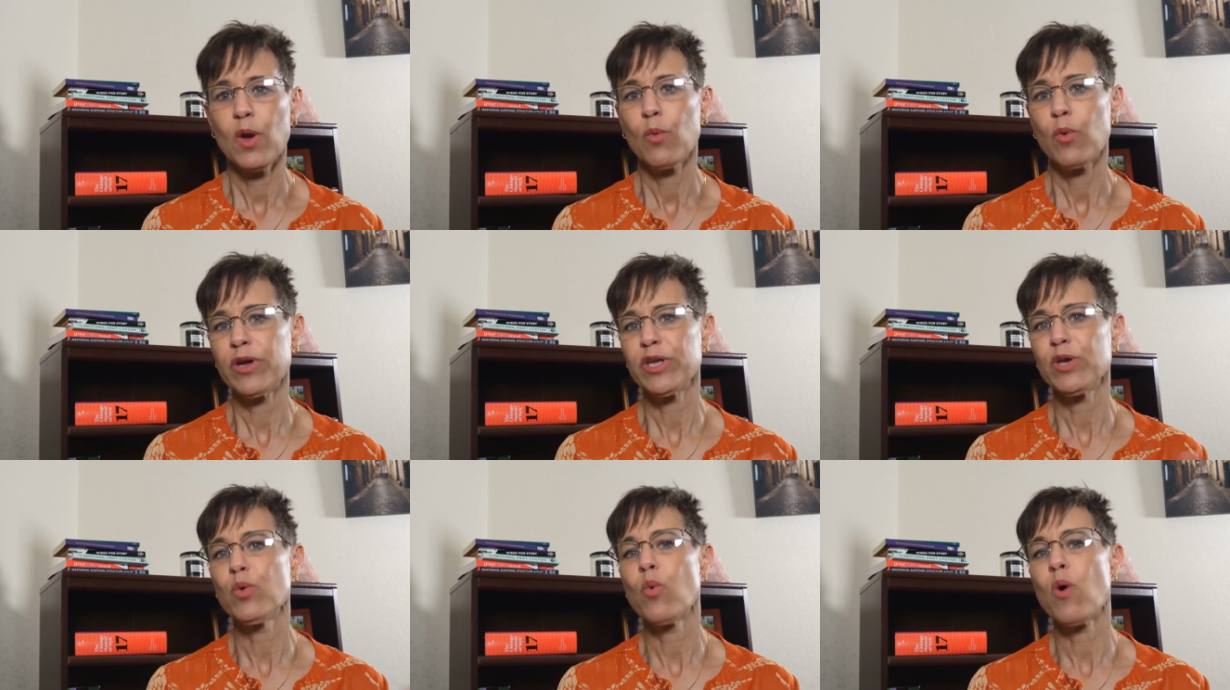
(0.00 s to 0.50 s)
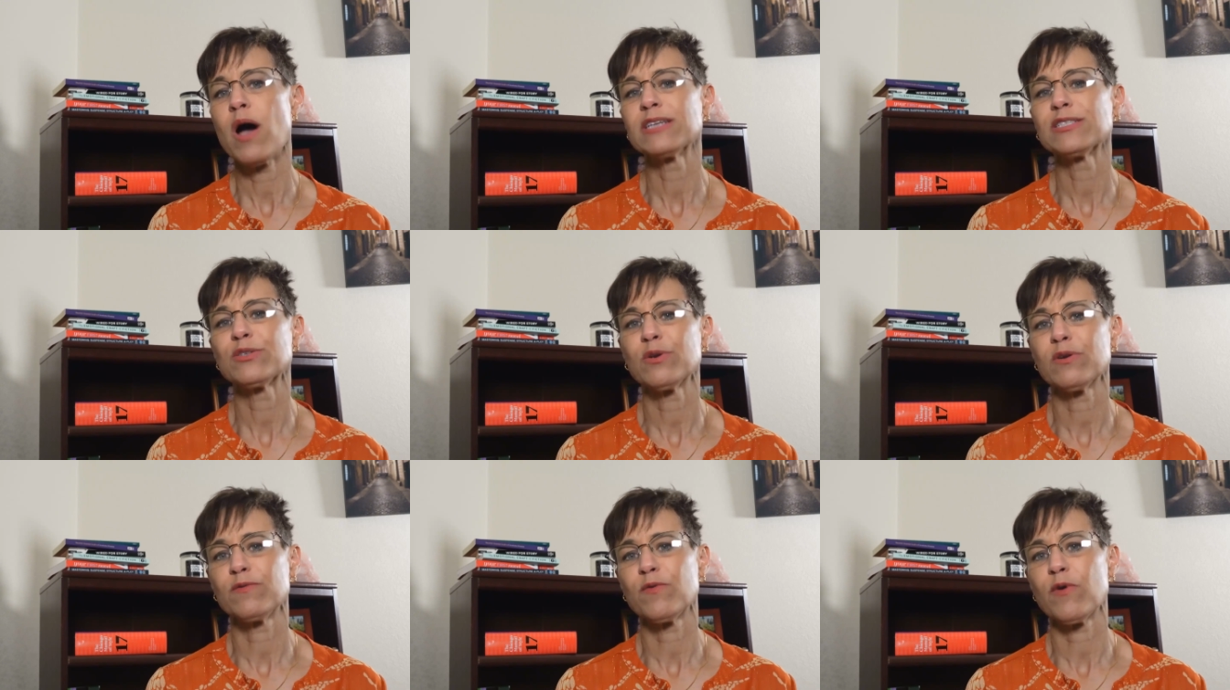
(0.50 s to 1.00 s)
What you want
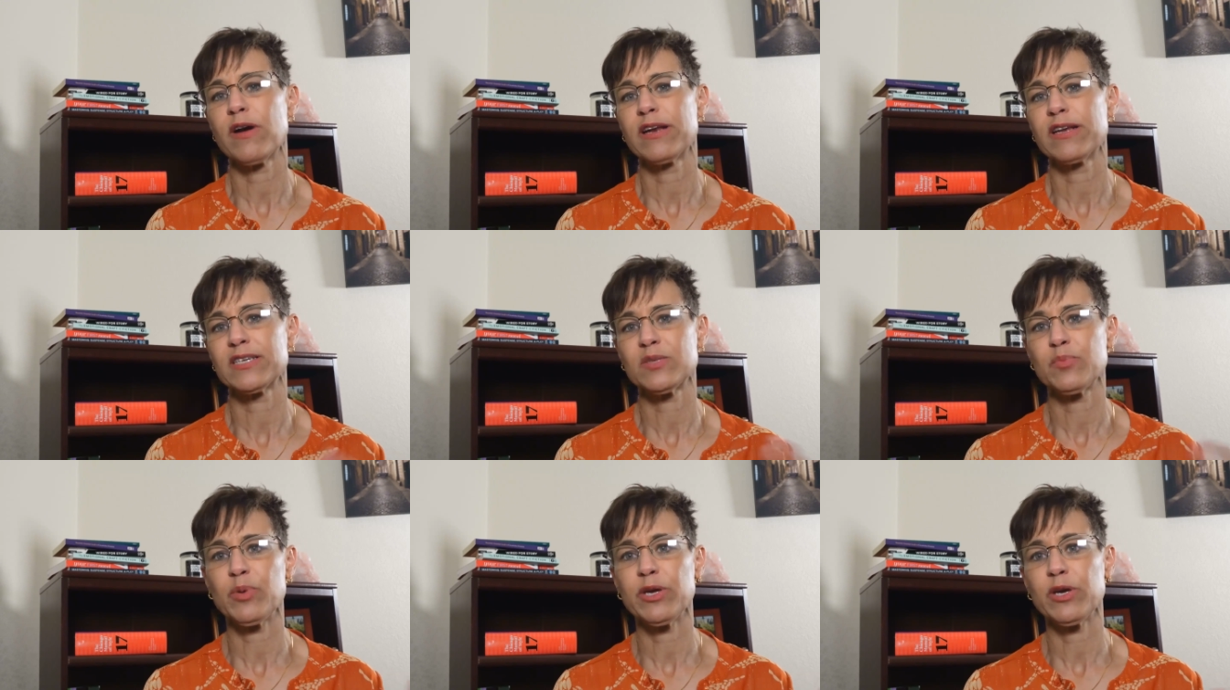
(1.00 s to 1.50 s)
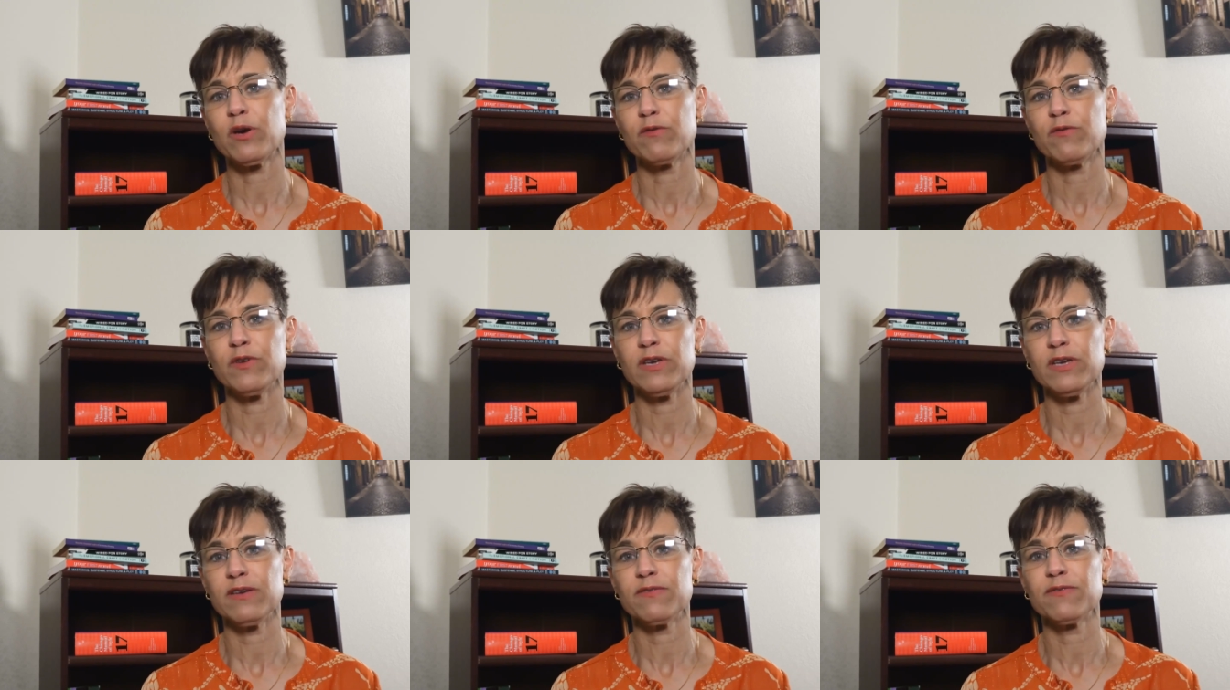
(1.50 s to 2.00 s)
to avoid is
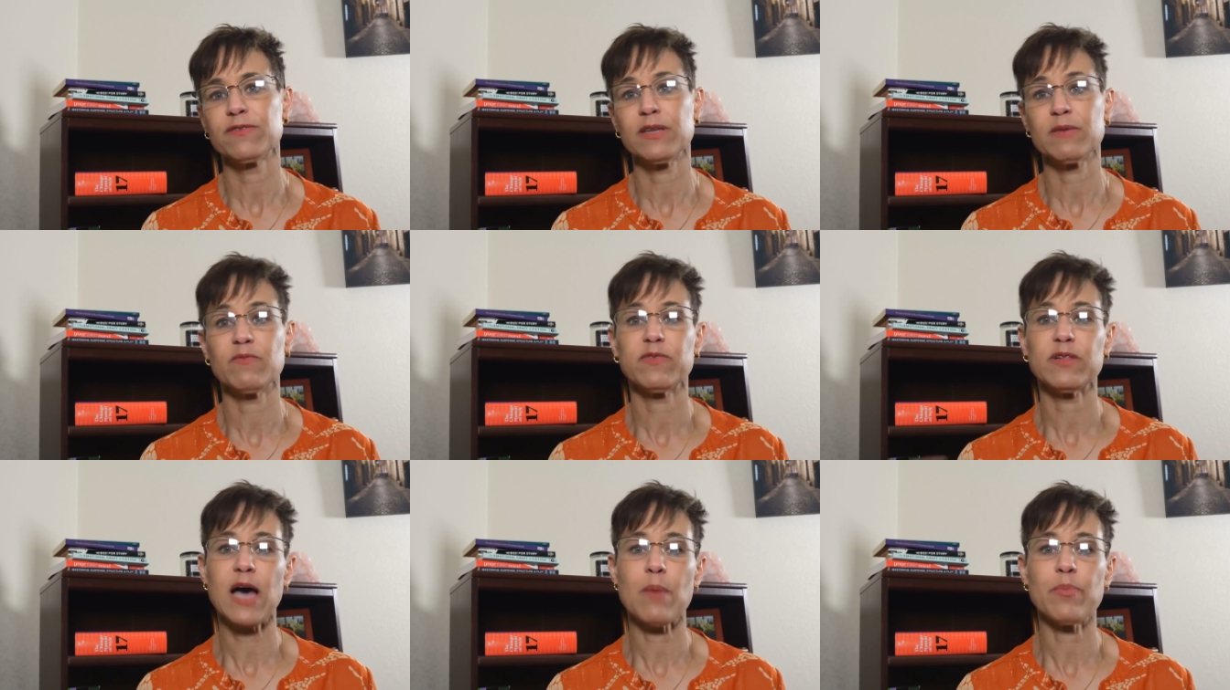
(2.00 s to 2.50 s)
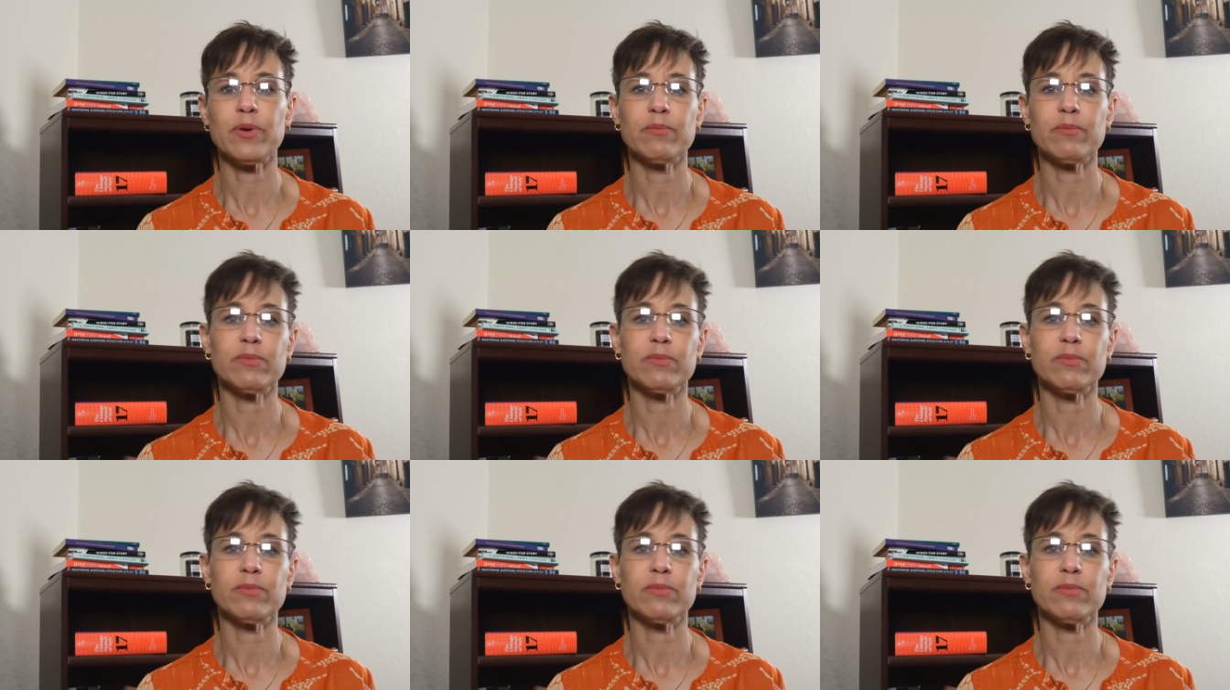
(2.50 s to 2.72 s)
POV flip-flopping